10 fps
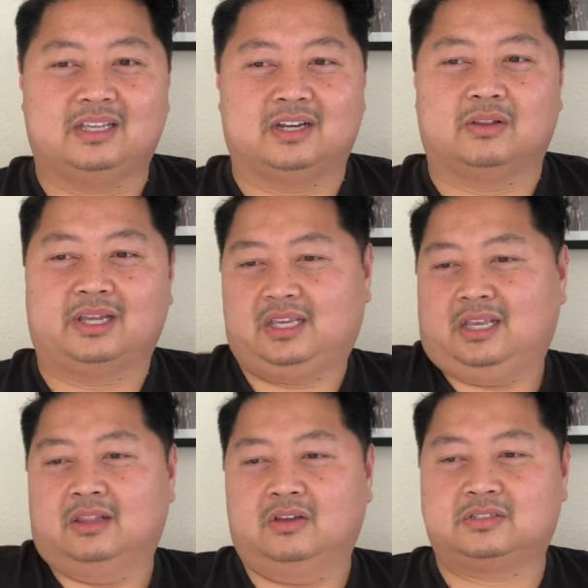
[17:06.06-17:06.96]
you know, like
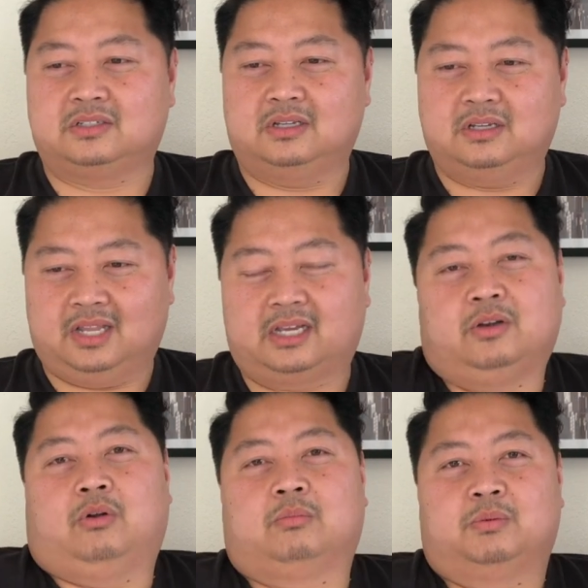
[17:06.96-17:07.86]
he looked like a
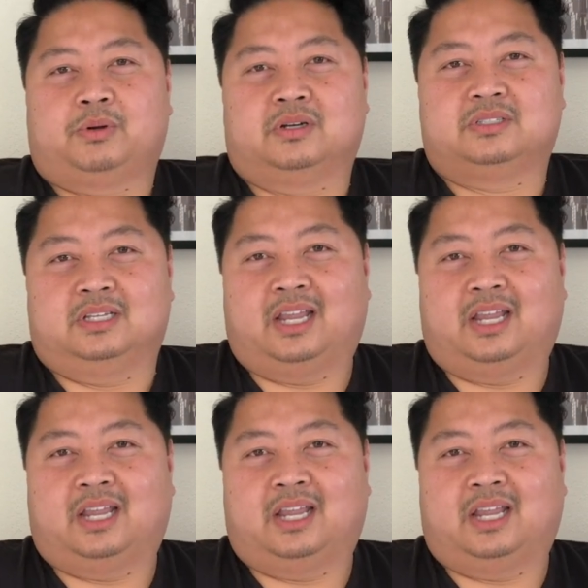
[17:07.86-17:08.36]
normal person.